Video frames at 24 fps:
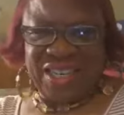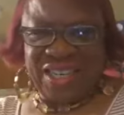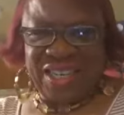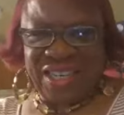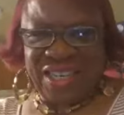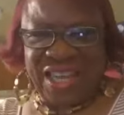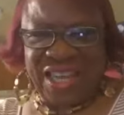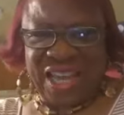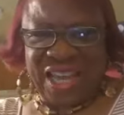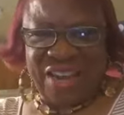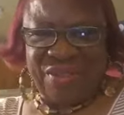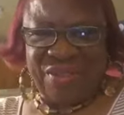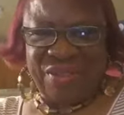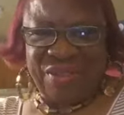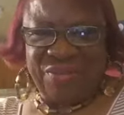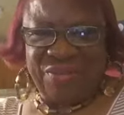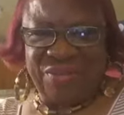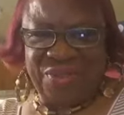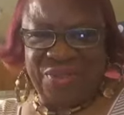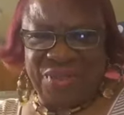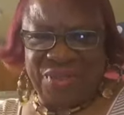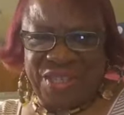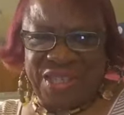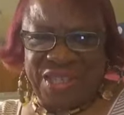lettering
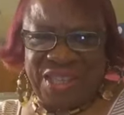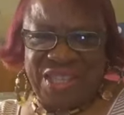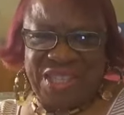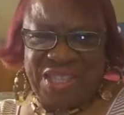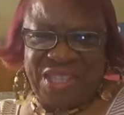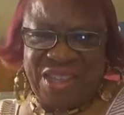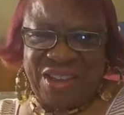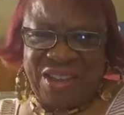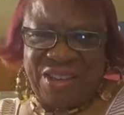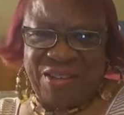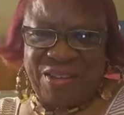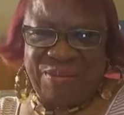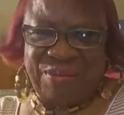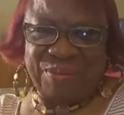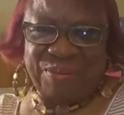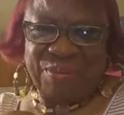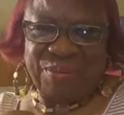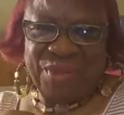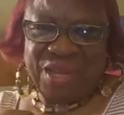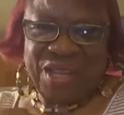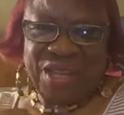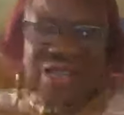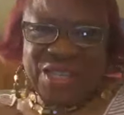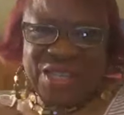for TSOM.
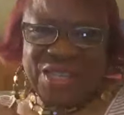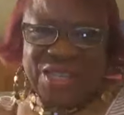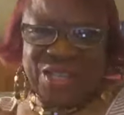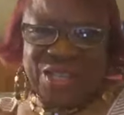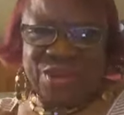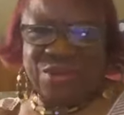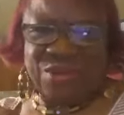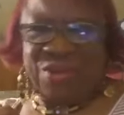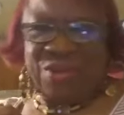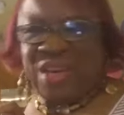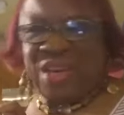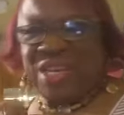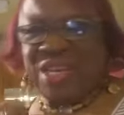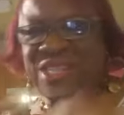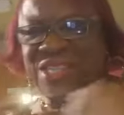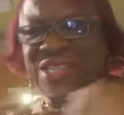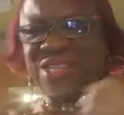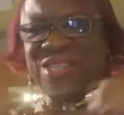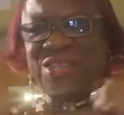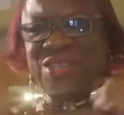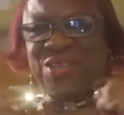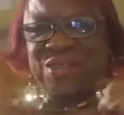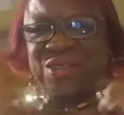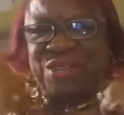So
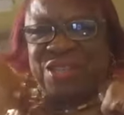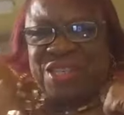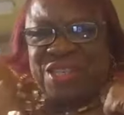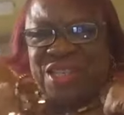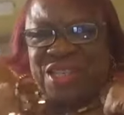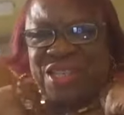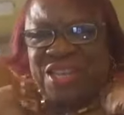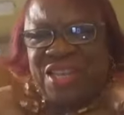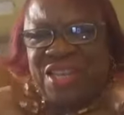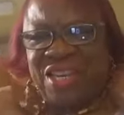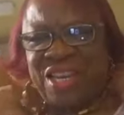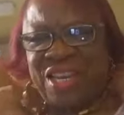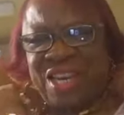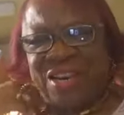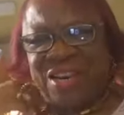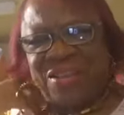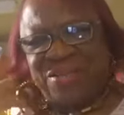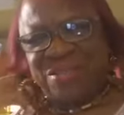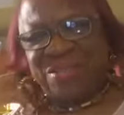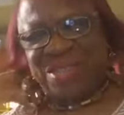as you see the lettering